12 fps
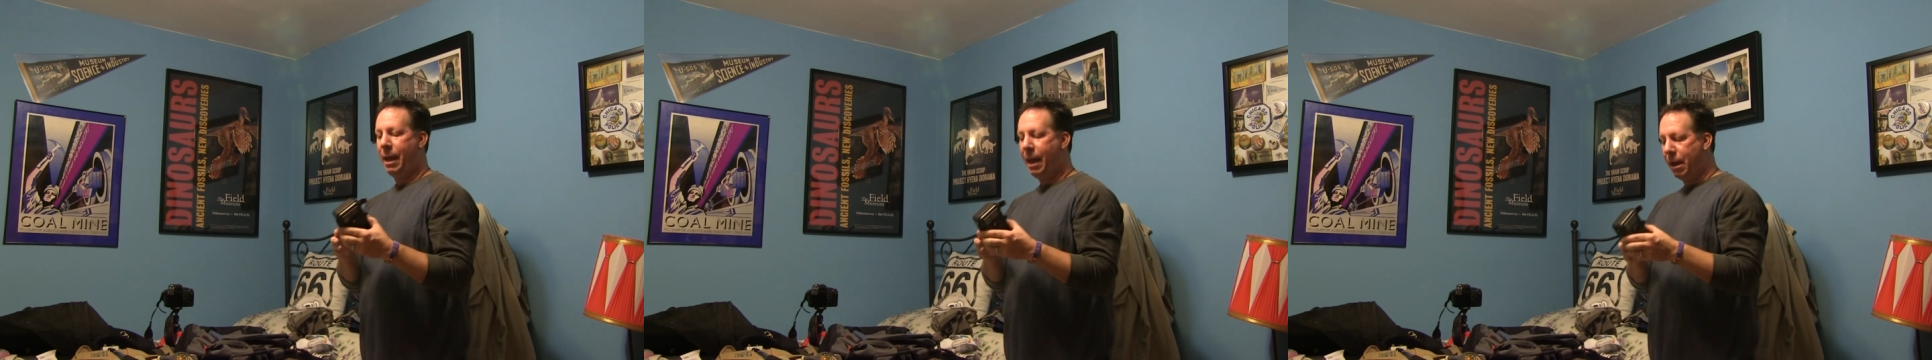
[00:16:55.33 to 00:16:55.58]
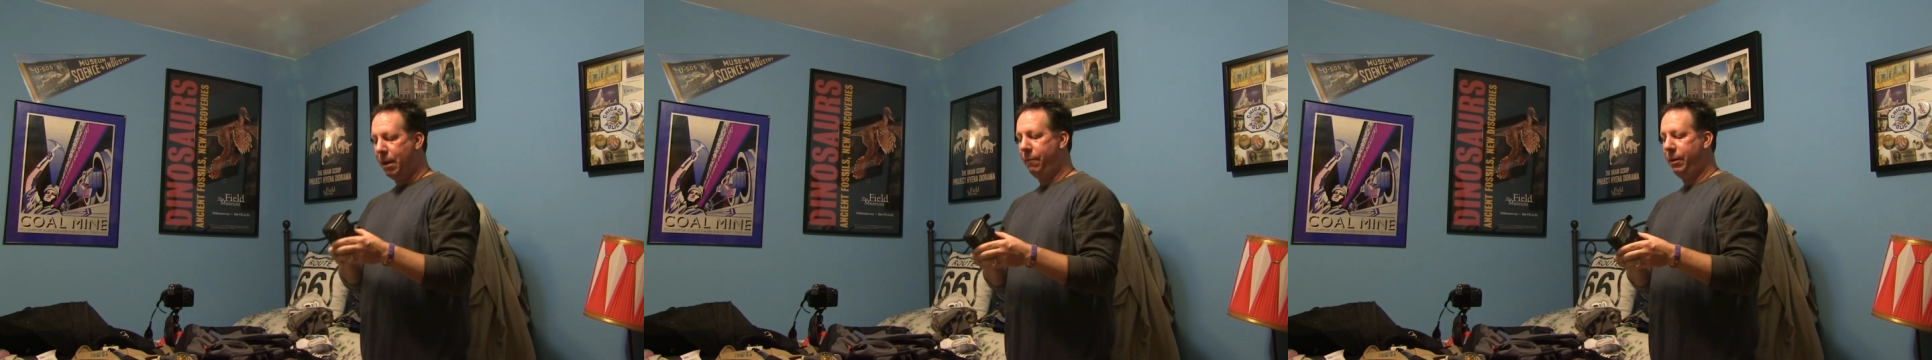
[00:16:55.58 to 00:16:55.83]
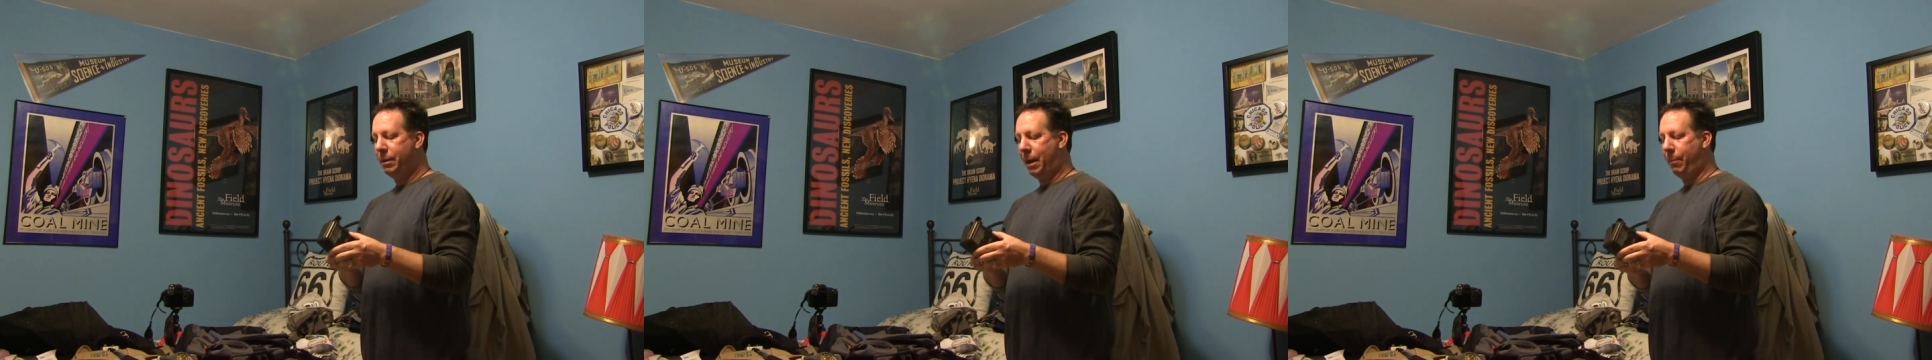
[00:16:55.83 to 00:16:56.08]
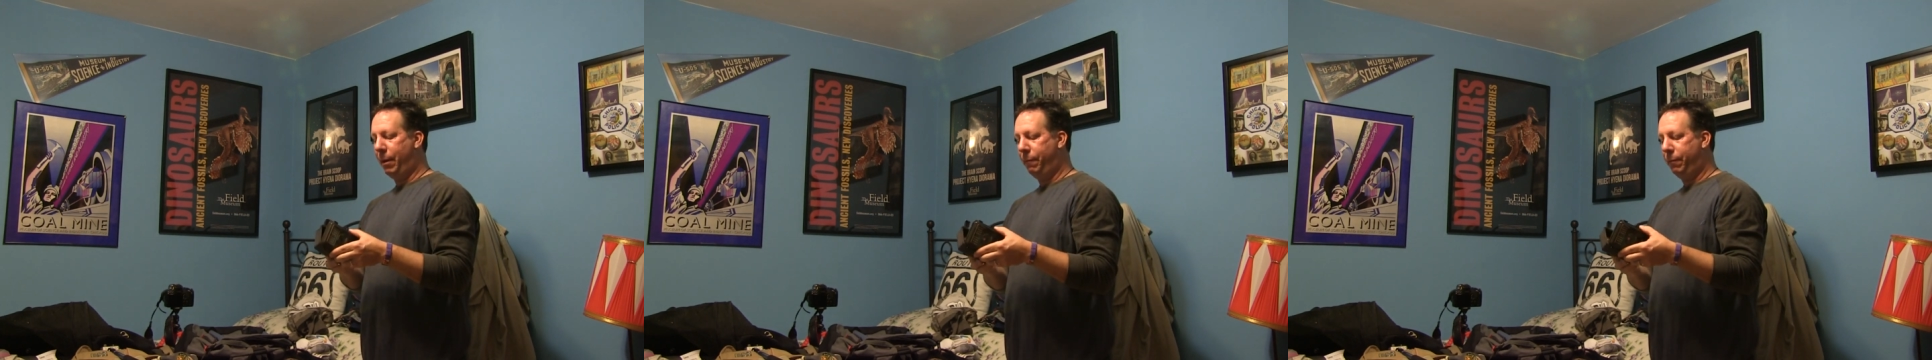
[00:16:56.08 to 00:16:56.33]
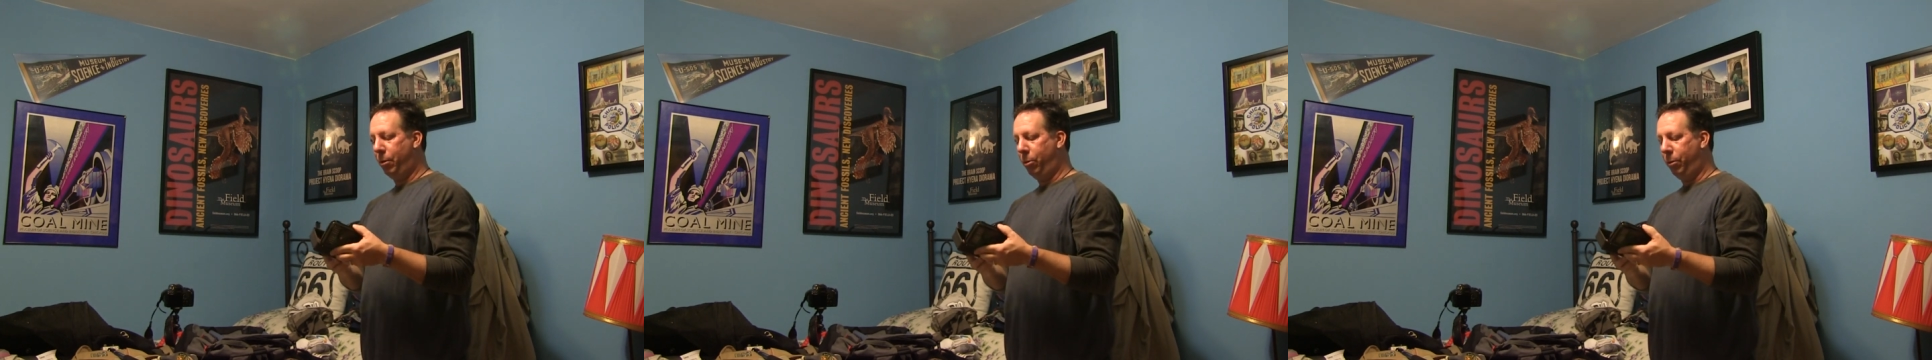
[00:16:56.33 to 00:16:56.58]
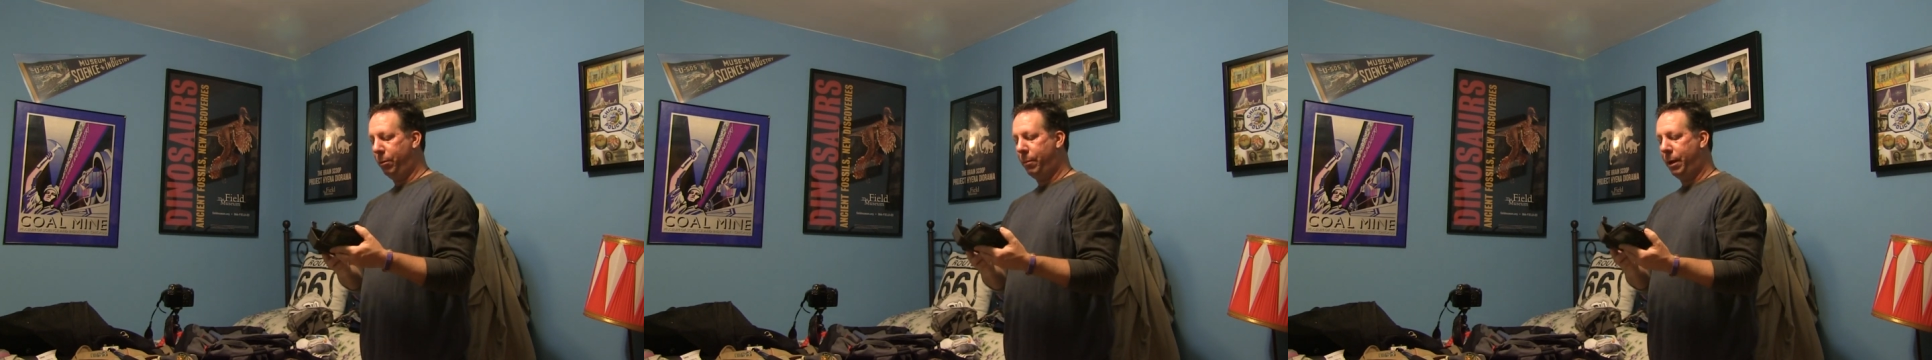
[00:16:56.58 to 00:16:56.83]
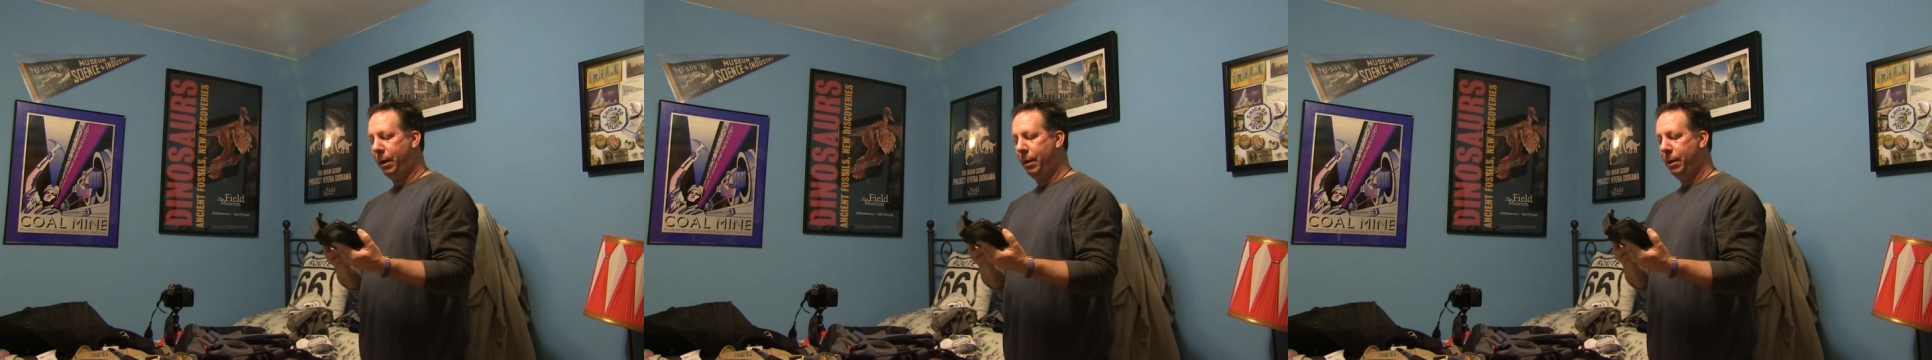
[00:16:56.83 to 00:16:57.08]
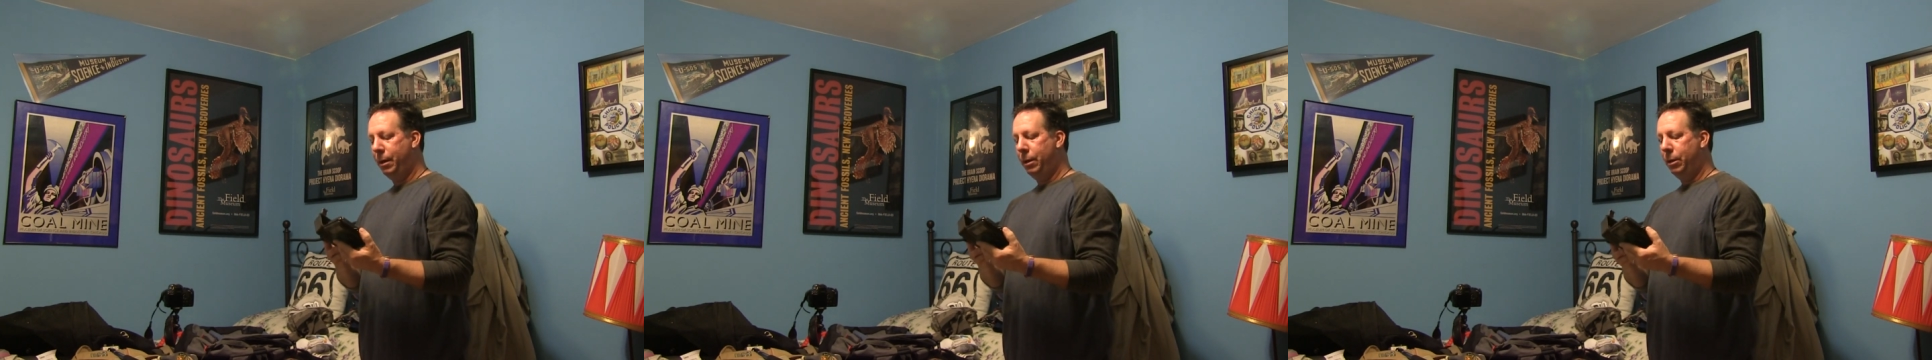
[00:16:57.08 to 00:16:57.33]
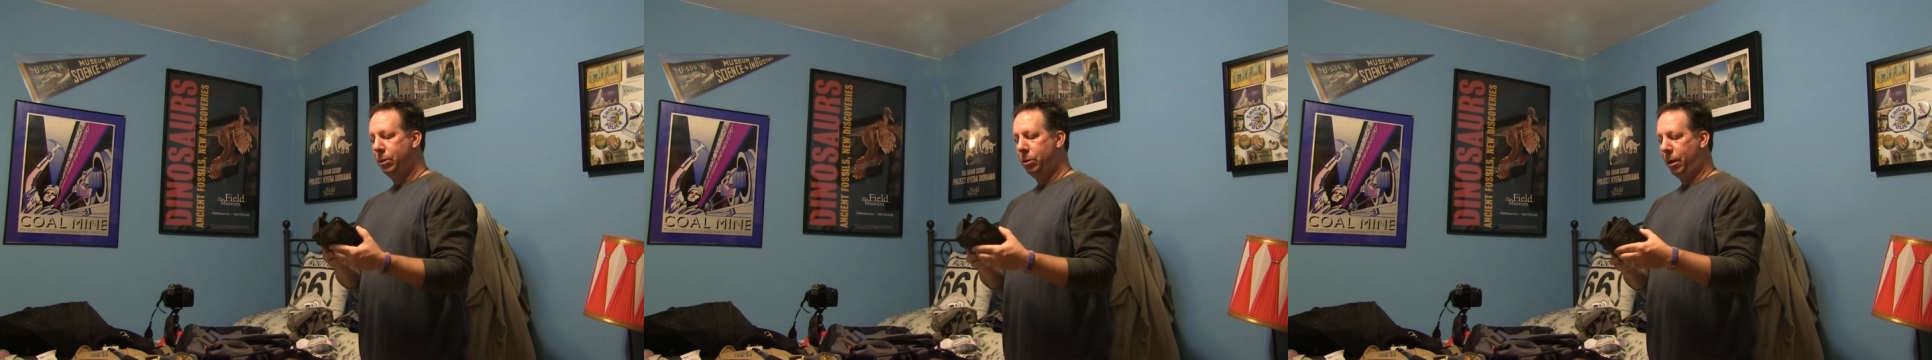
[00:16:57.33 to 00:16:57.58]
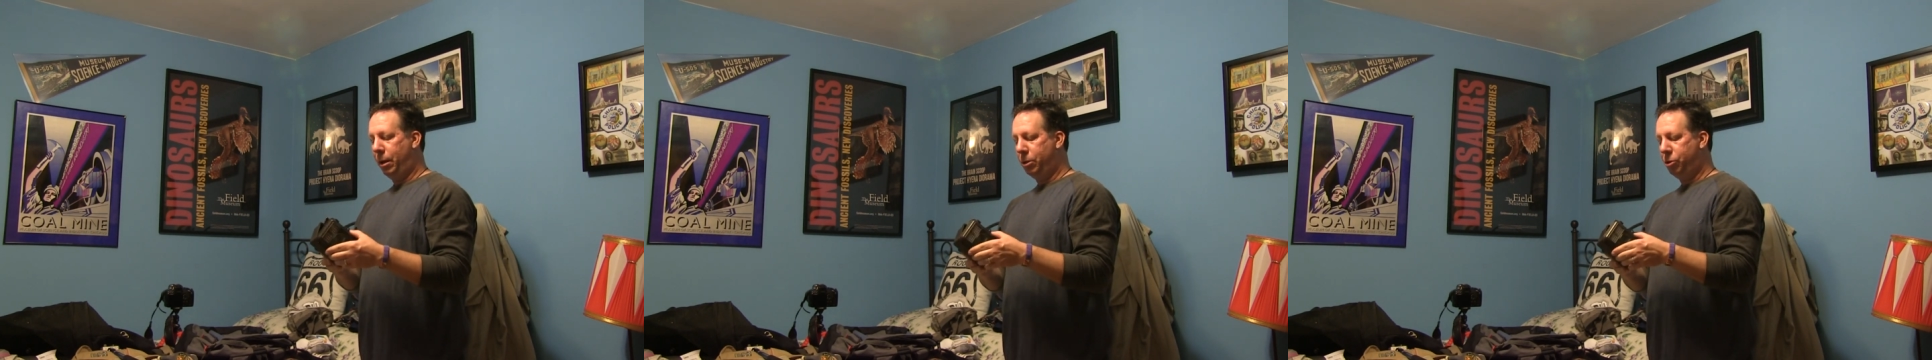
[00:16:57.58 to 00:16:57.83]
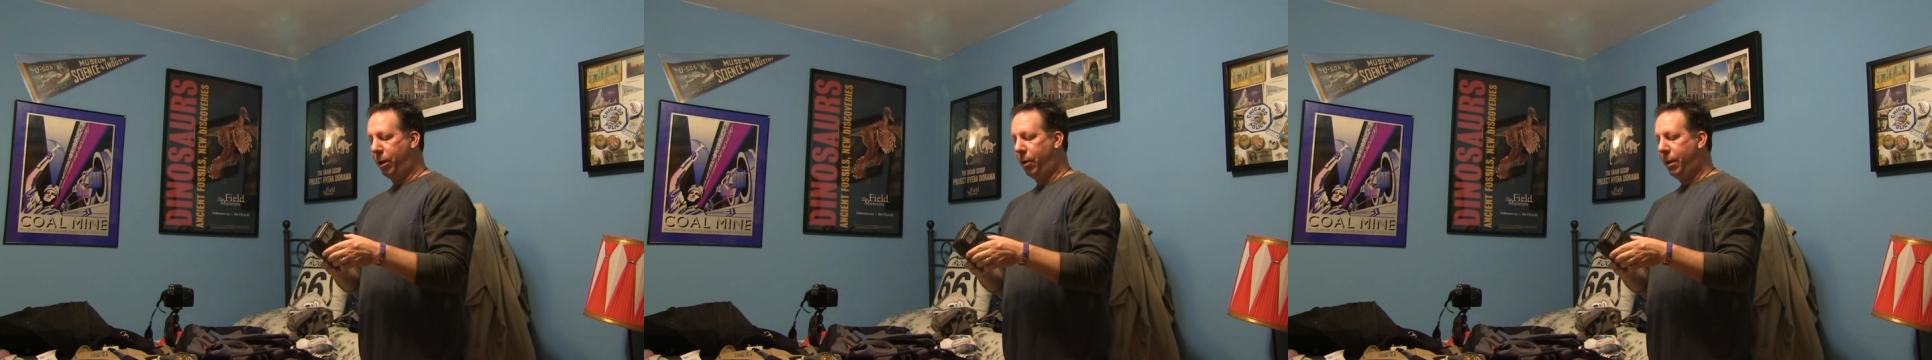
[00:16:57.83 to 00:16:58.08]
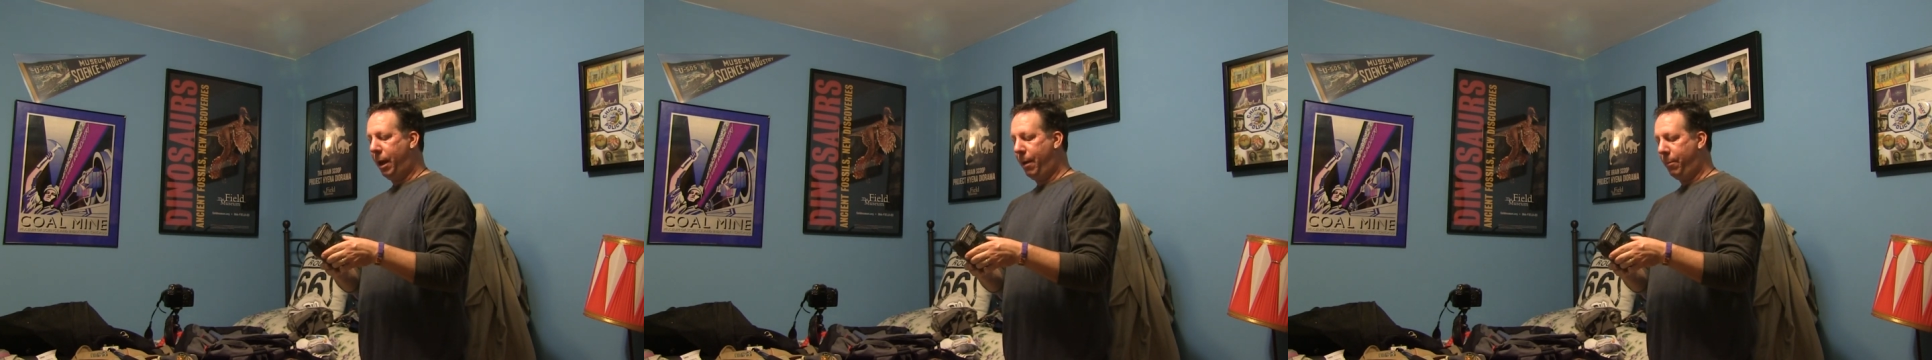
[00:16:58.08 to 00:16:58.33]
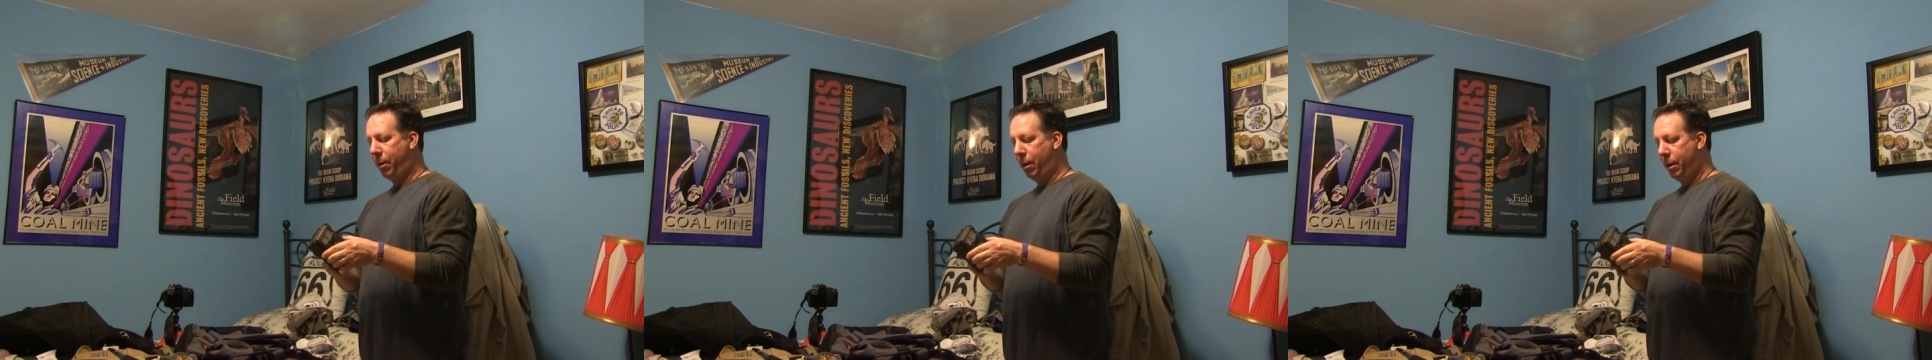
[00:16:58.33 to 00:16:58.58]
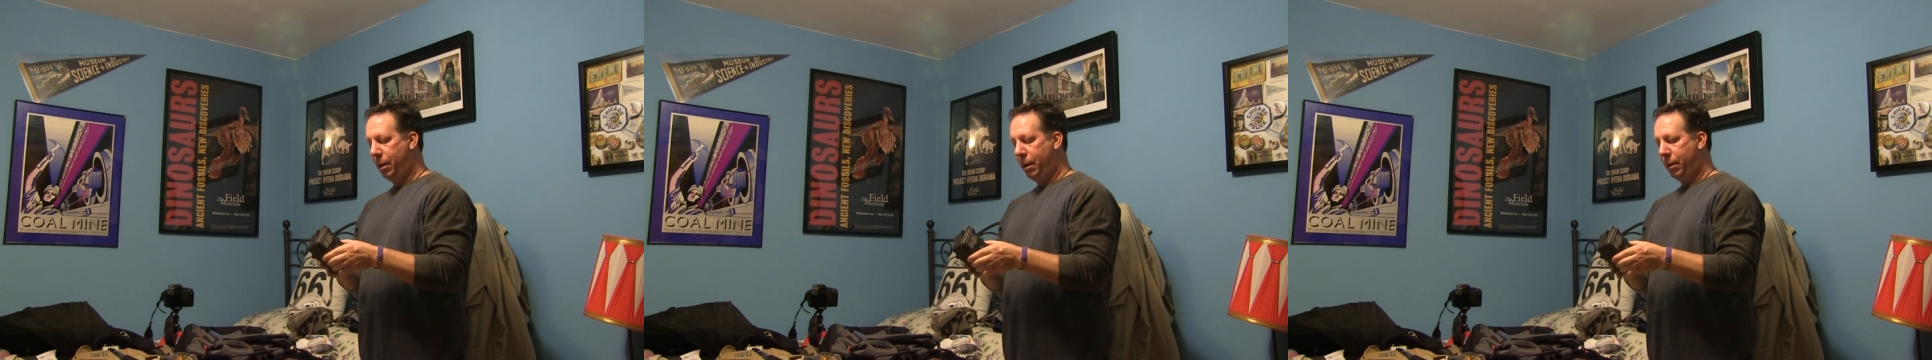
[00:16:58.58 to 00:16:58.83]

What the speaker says: Every time I've flown with my trail camera,